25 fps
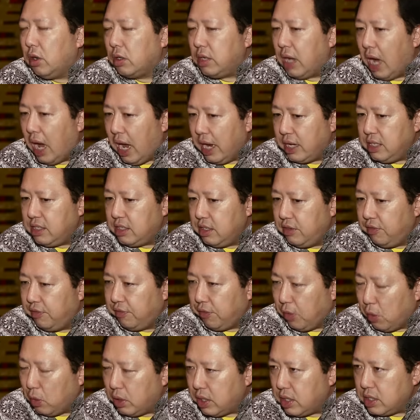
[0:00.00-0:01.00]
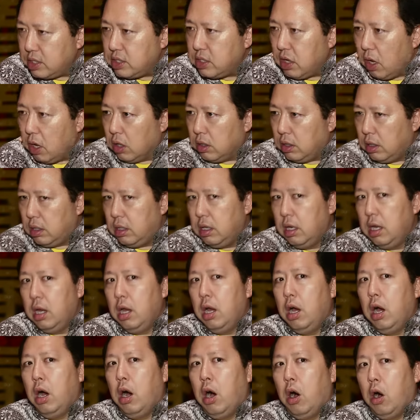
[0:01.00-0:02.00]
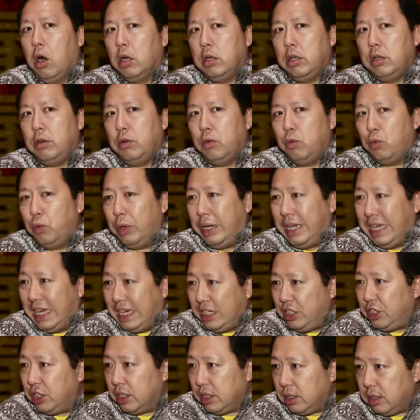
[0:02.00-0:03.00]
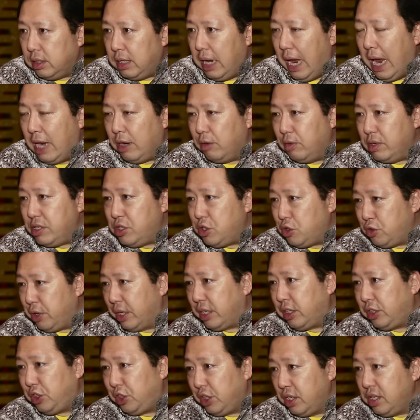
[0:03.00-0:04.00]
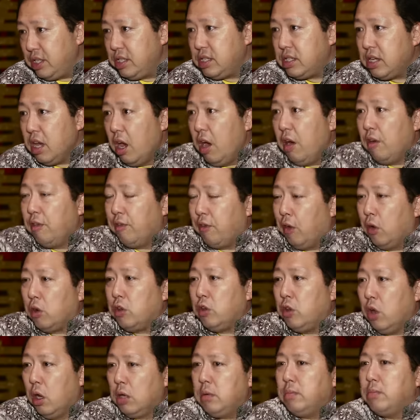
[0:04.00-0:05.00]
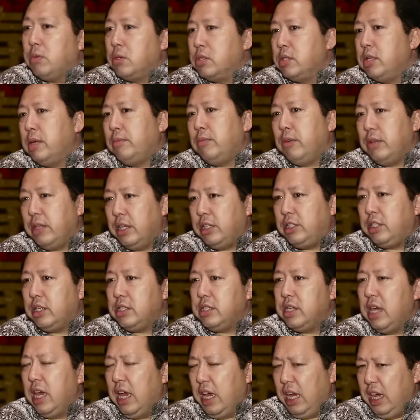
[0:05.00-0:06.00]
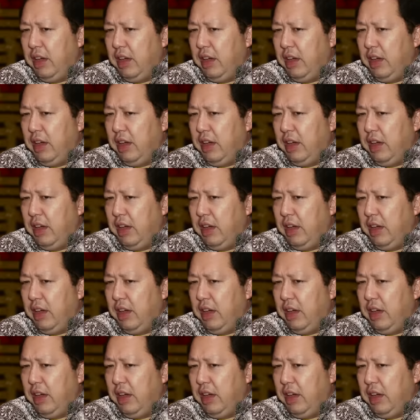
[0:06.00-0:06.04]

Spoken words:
or the heightened focus on religion and restrictions for non-Muslim religions,